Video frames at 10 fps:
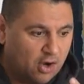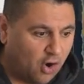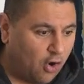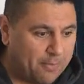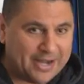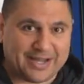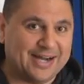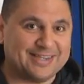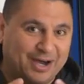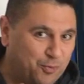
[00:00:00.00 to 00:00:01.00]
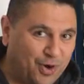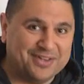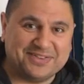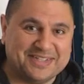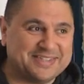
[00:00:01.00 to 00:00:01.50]
oh my God, I
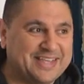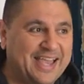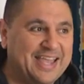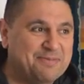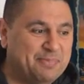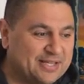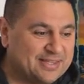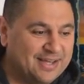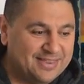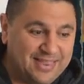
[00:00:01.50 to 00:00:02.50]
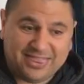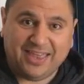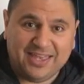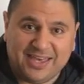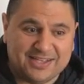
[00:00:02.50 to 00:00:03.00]
want this game, but the
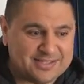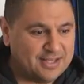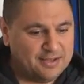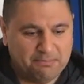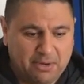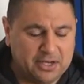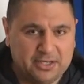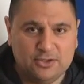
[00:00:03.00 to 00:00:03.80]
thing is, money.